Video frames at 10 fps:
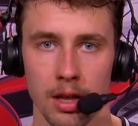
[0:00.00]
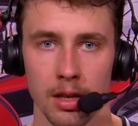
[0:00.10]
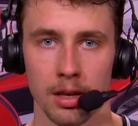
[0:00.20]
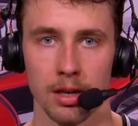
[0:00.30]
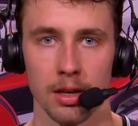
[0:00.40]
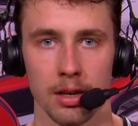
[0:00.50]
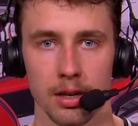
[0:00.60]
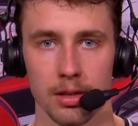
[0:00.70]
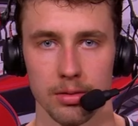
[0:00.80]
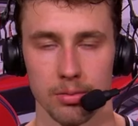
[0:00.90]
And I think
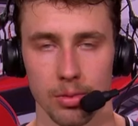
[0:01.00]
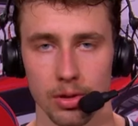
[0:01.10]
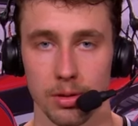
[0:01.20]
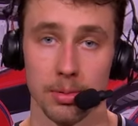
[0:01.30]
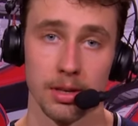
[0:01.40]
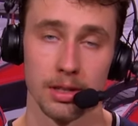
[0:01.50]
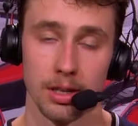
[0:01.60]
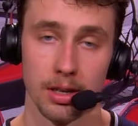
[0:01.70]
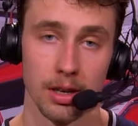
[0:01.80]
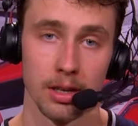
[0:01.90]
most of the players, I
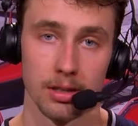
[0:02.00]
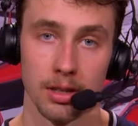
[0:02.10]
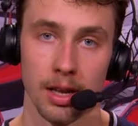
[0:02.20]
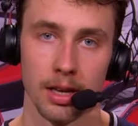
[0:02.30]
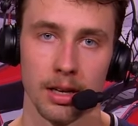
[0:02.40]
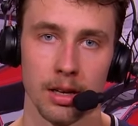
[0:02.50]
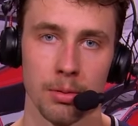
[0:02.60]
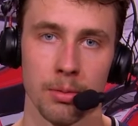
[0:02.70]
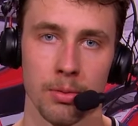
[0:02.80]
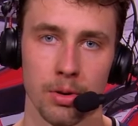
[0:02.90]
think, honestly, like it a
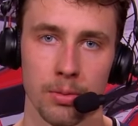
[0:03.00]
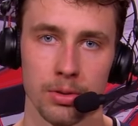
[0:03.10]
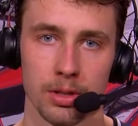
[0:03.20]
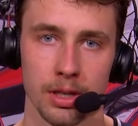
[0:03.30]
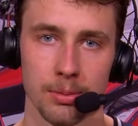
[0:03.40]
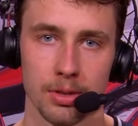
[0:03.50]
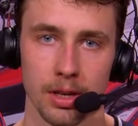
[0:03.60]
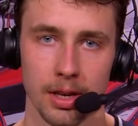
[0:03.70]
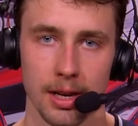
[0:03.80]
little bit more than most teams.